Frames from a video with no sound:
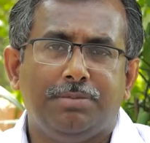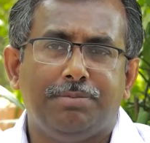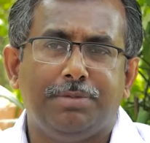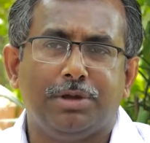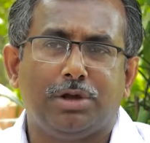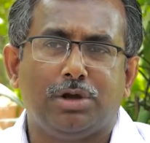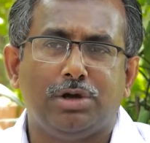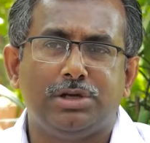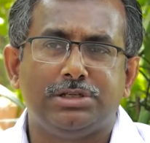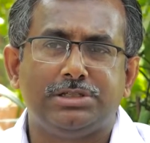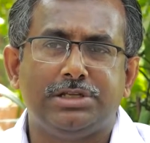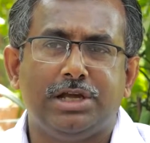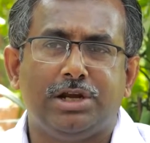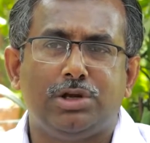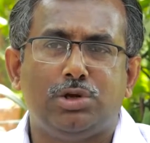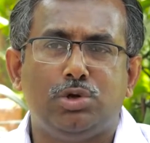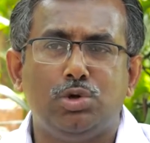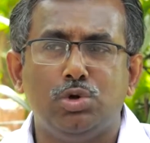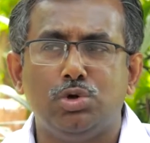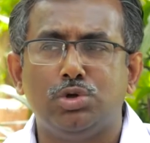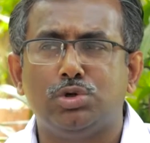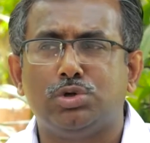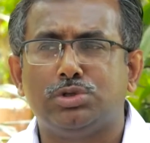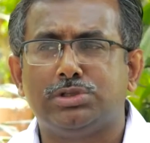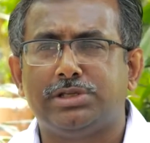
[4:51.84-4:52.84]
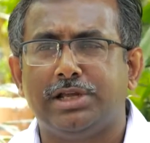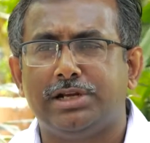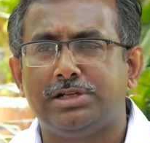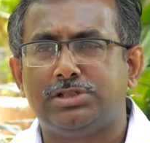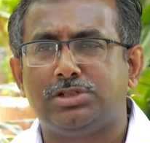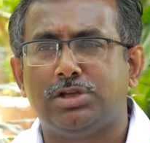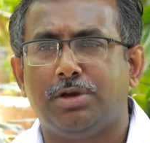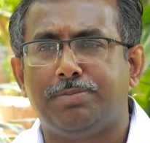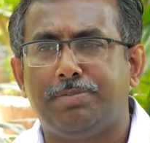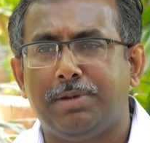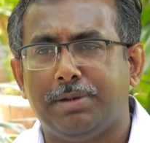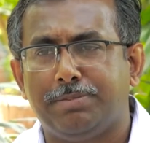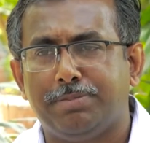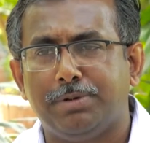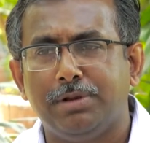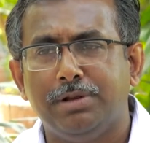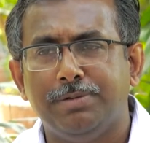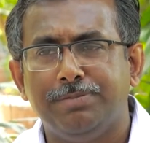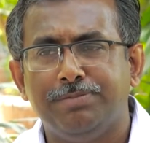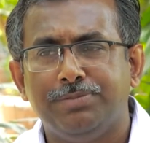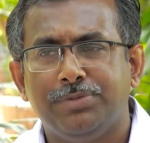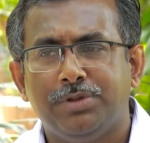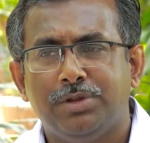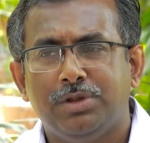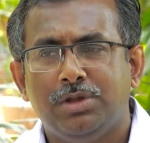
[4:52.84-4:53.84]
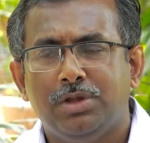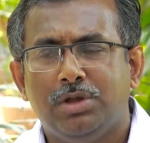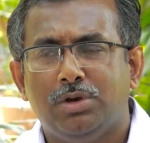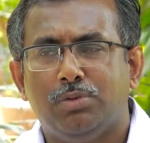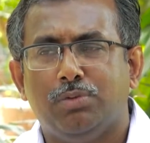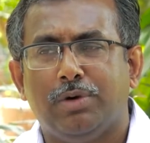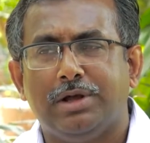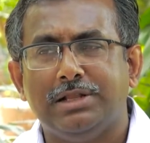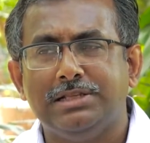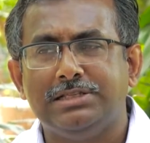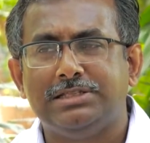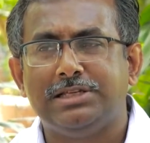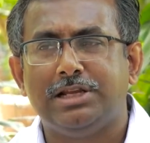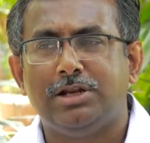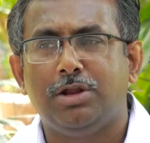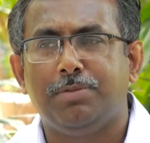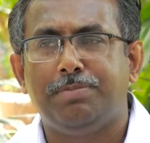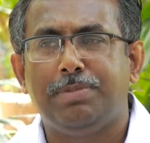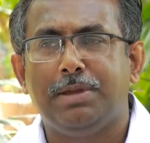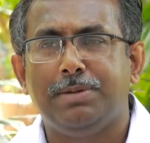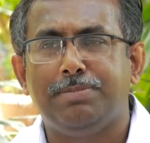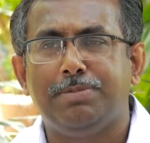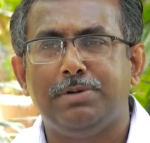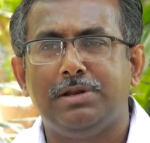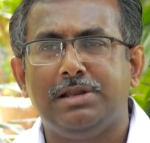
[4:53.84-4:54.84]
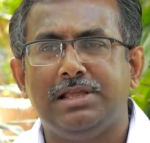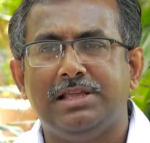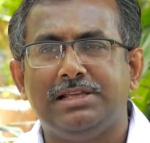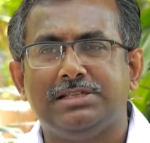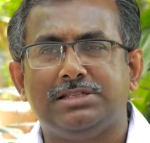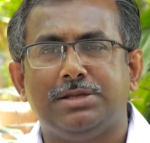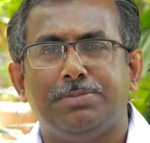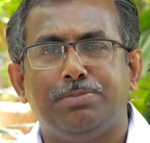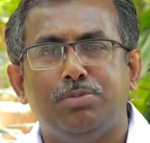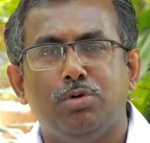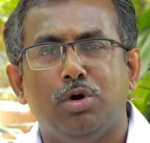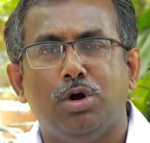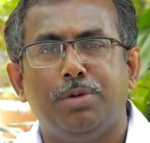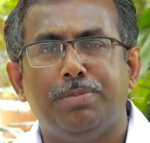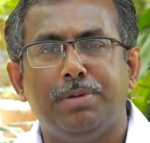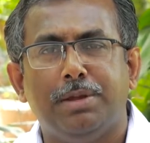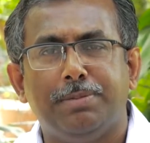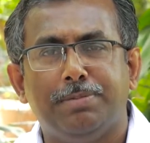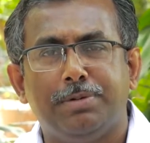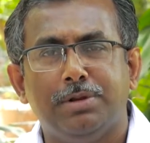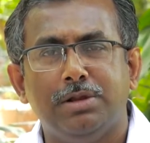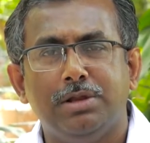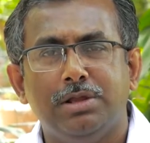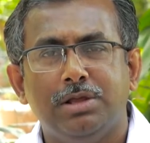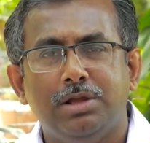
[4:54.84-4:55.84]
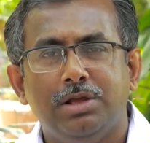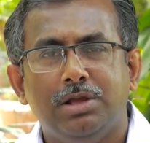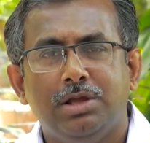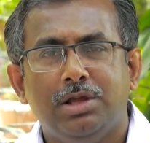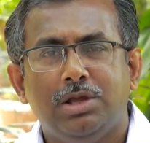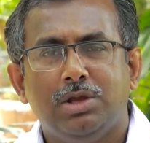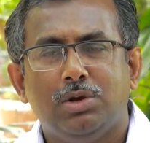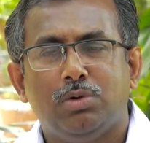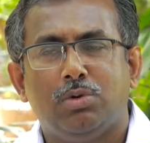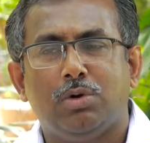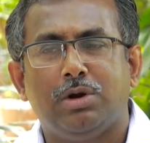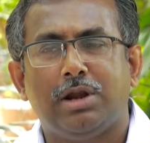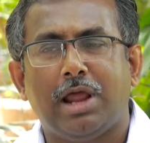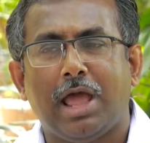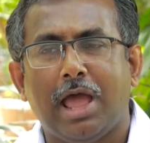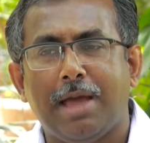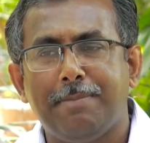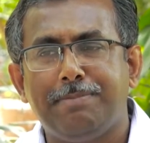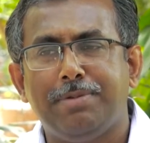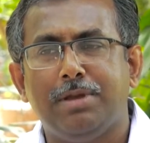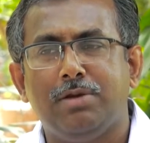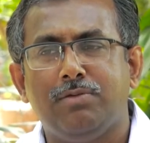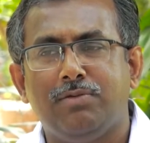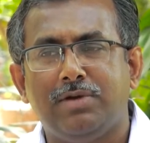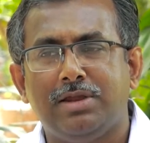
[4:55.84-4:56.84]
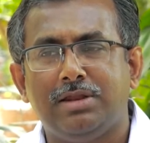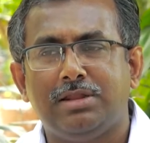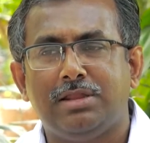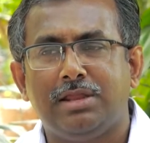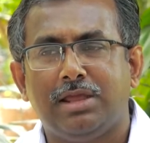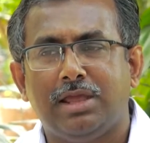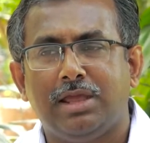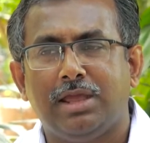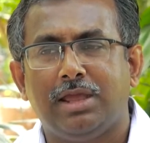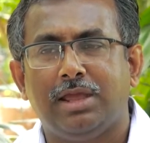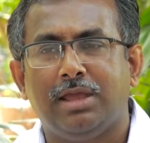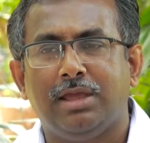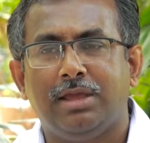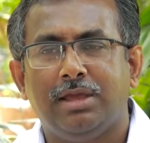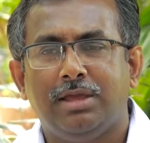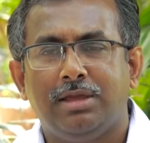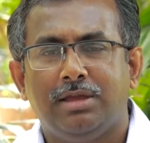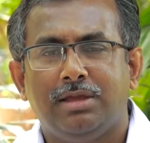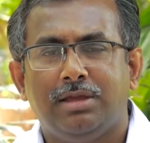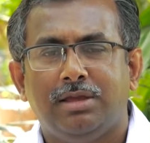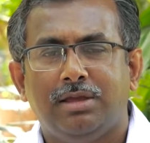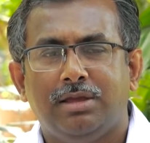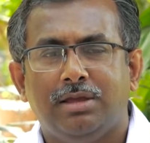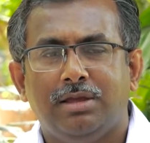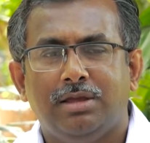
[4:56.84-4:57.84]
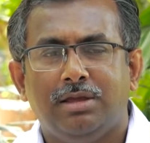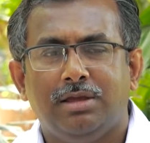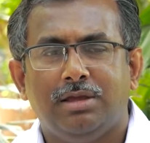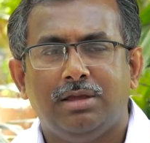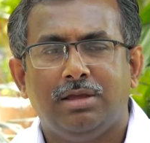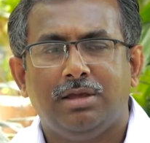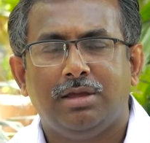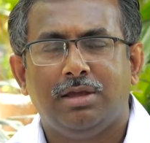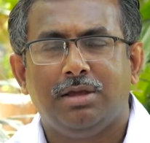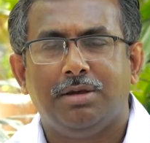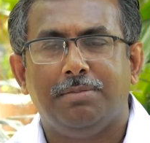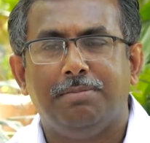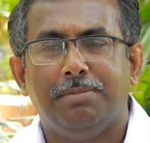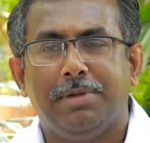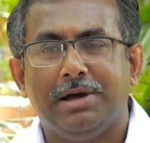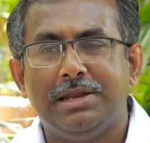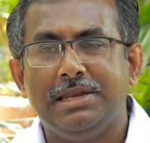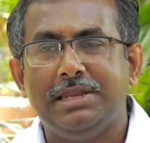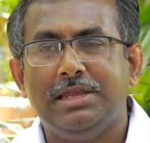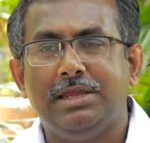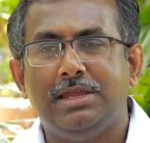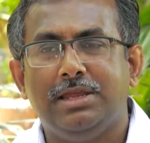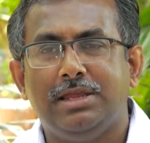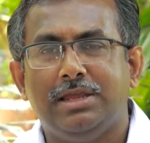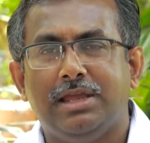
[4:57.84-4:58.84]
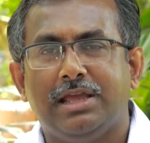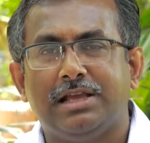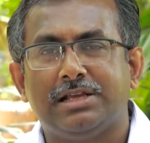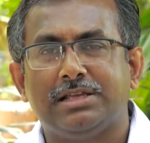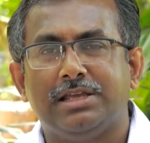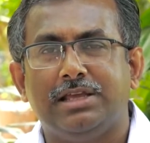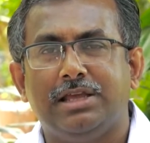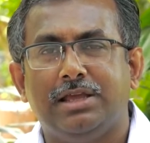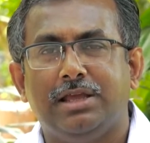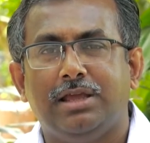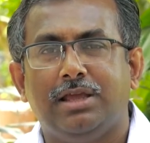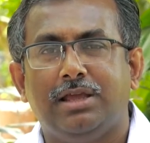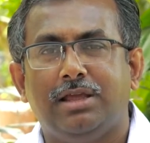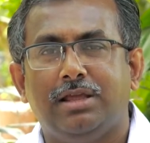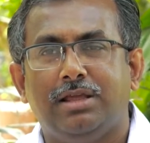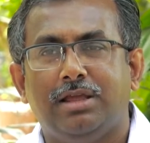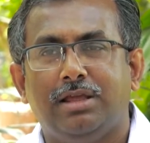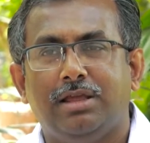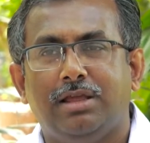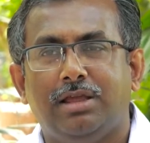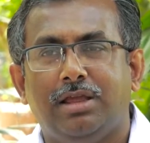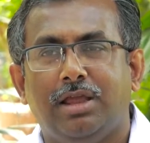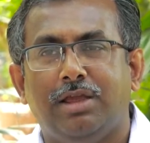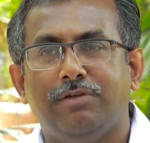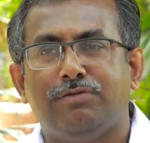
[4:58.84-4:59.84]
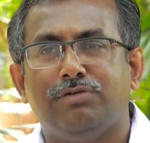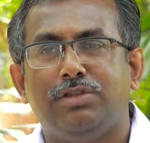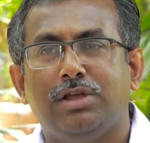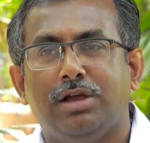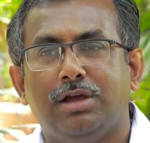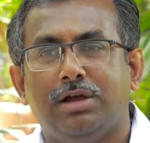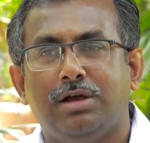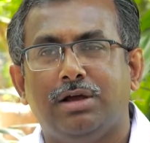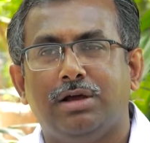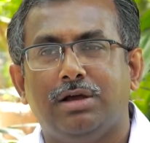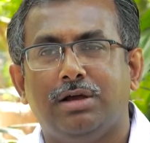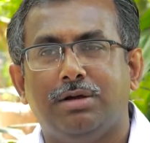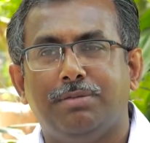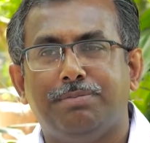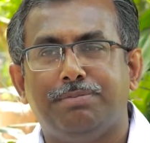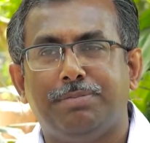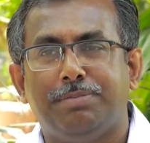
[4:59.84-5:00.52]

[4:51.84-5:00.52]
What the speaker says: because there are two sets of people. One set of people is the poor people who are happy with a money. If the